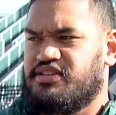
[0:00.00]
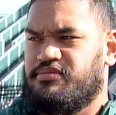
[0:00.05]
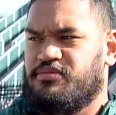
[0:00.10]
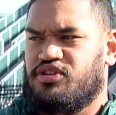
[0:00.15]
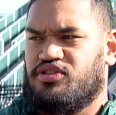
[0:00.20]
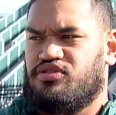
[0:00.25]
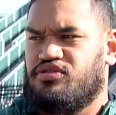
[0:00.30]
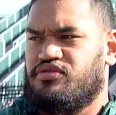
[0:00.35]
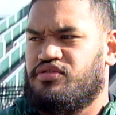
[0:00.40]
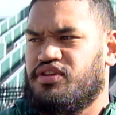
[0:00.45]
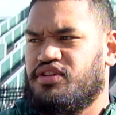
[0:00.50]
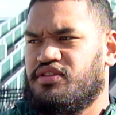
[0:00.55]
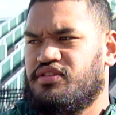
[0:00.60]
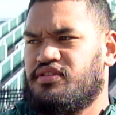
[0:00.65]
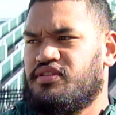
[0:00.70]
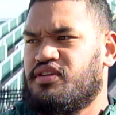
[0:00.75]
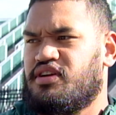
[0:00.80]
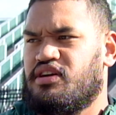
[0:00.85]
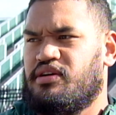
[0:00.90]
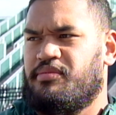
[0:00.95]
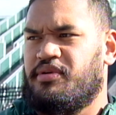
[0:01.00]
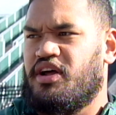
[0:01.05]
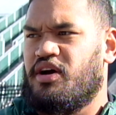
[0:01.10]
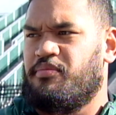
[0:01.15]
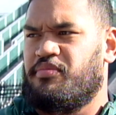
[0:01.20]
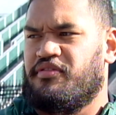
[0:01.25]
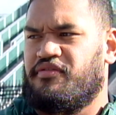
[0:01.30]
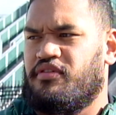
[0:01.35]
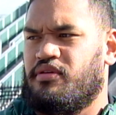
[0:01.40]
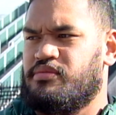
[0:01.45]
them to do and coming out and
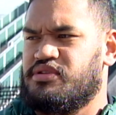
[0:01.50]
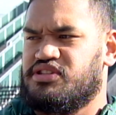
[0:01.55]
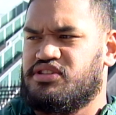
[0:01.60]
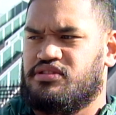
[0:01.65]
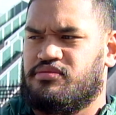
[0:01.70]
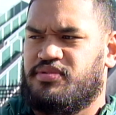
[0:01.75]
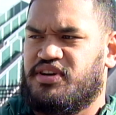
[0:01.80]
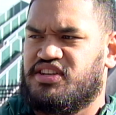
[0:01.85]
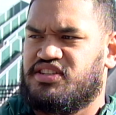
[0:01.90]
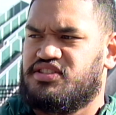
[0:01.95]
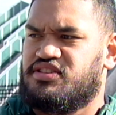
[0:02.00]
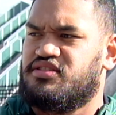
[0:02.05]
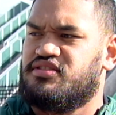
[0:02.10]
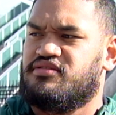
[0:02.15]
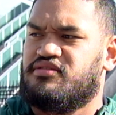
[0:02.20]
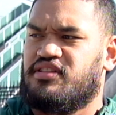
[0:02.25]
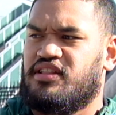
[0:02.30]
performing to the best.